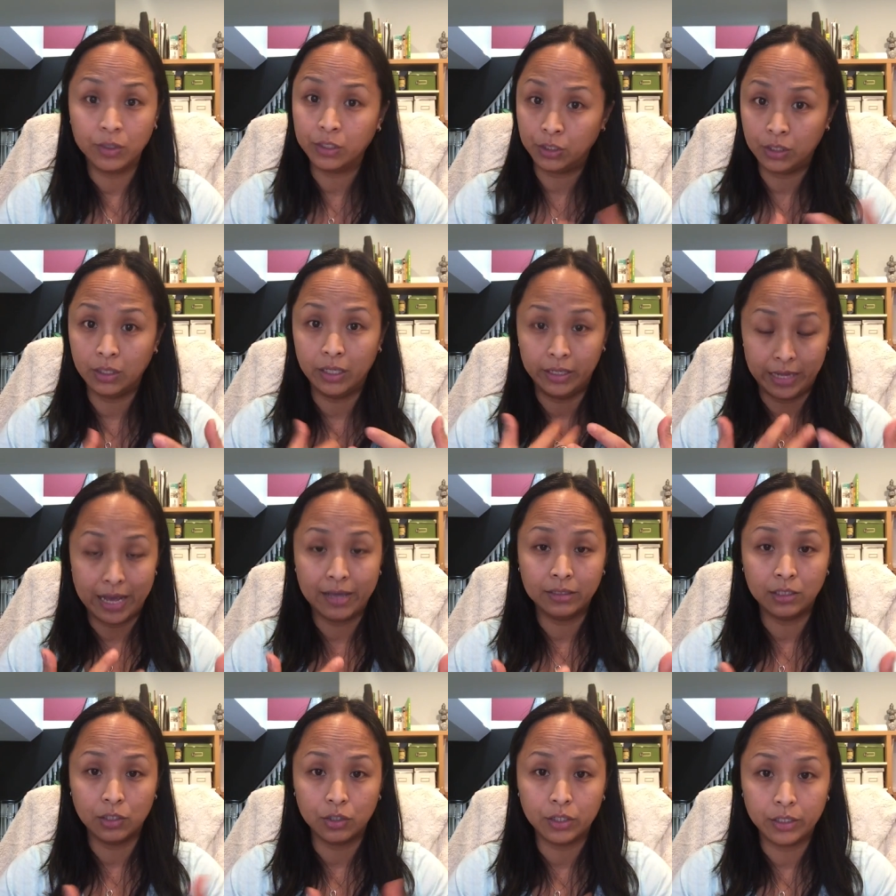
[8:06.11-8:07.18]
The
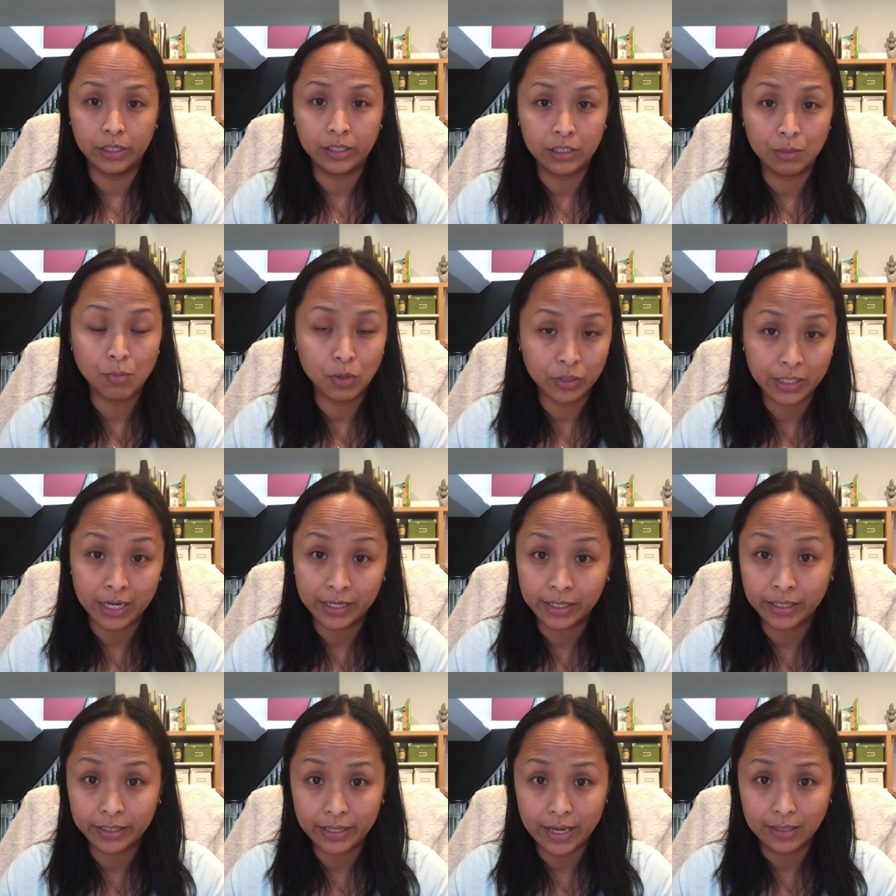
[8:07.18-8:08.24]
answer is most
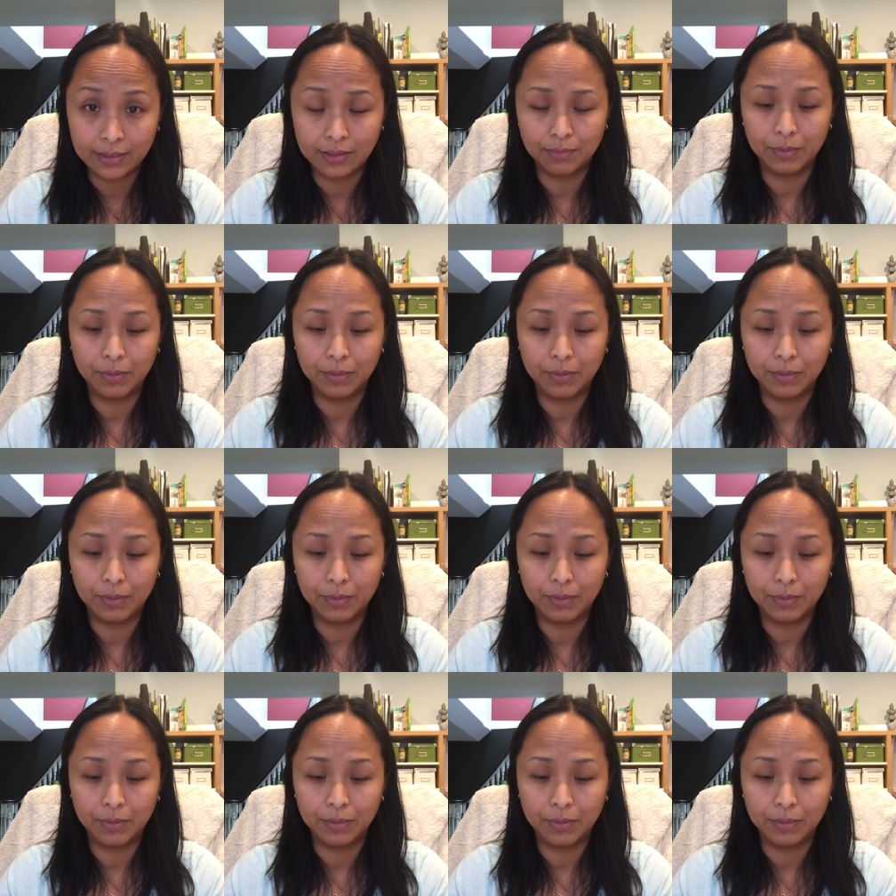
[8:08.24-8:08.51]
likely yes,